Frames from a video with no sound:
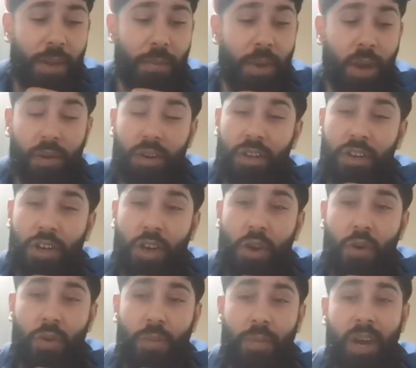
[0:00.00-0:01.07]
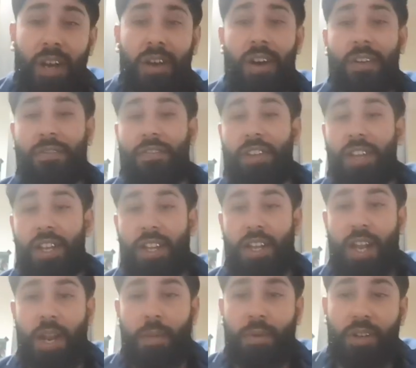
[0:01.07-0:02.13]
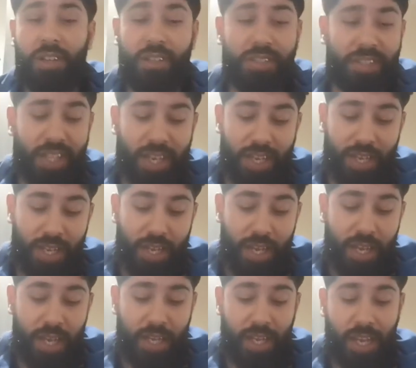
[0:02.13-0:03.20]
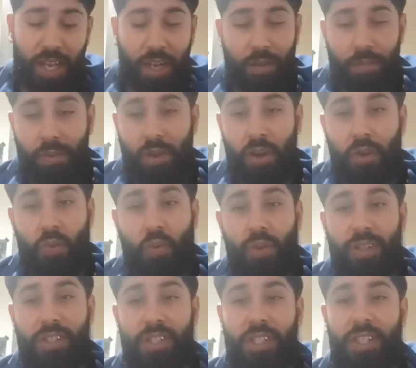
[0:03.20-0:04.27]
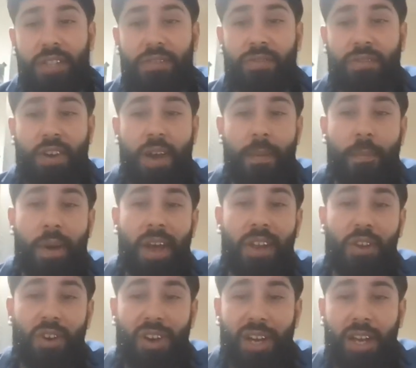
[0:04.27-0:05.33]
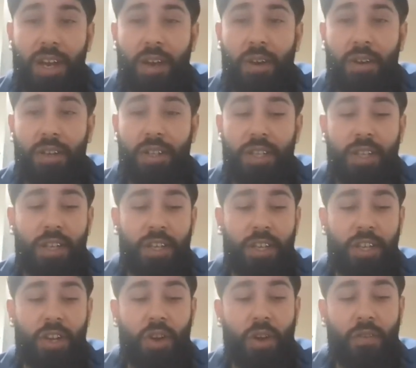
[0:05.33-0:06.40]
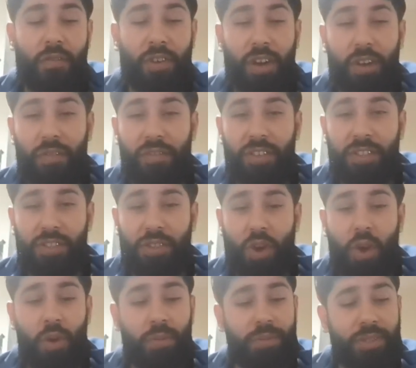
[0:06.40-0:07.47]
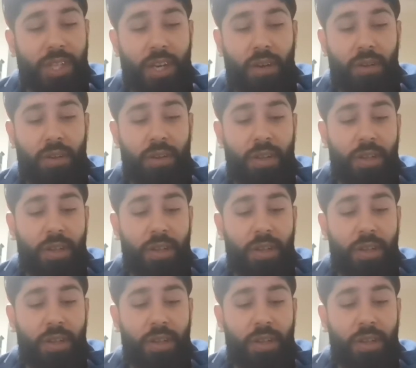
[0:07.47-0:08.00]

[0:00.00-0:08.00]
But I'm going to go with my gut feeling, and I'm going to say Caleb Plant wins this fight by knockout, you know, in front of his hometown.